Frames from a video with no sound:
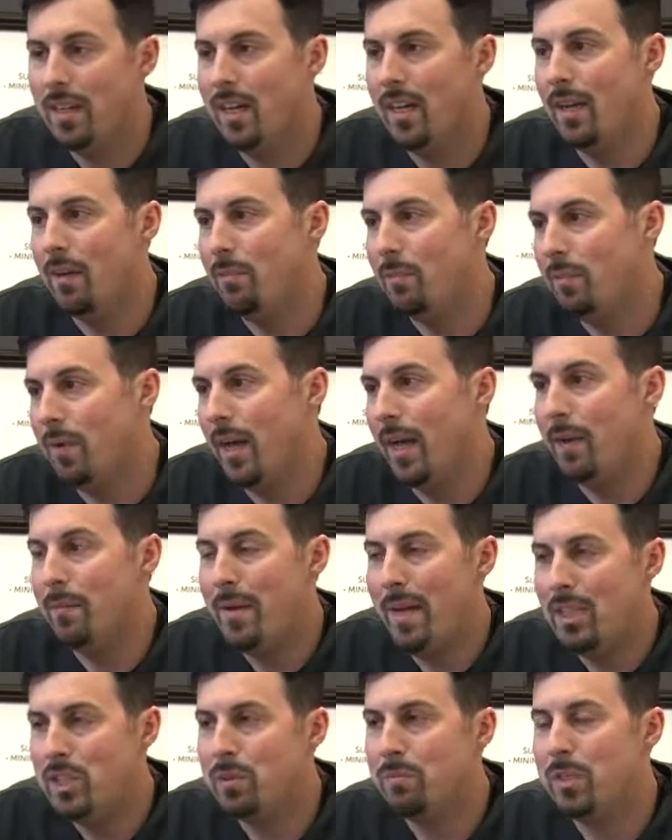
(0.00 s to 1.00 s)
I
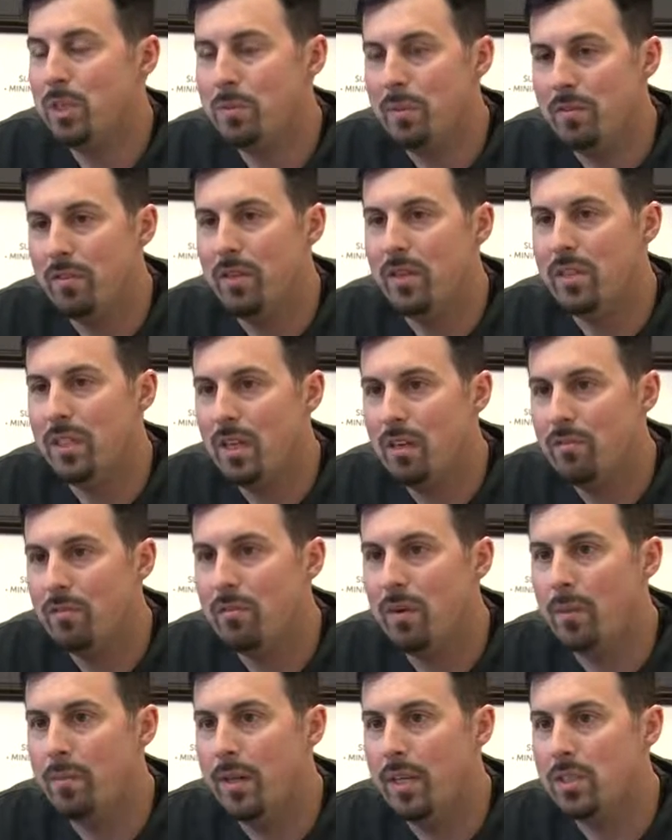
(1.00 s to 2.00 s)
imagine it must be very tough for
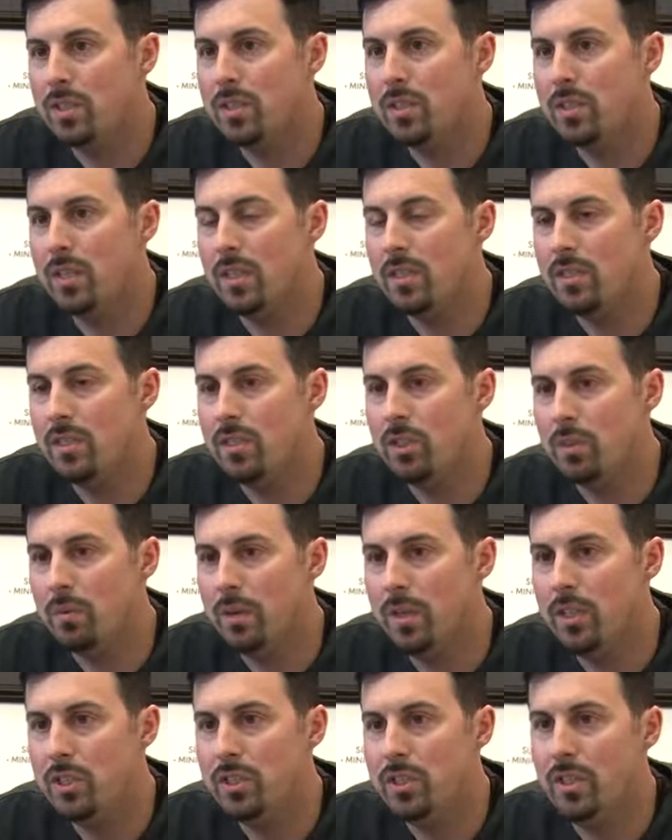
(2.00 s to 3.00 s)
my patients in that
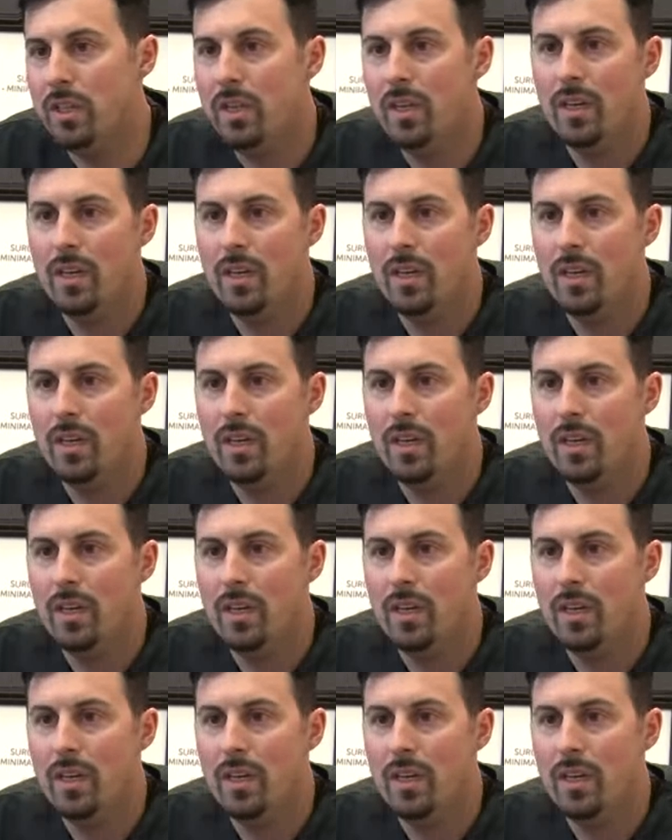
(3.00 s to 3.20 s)
situation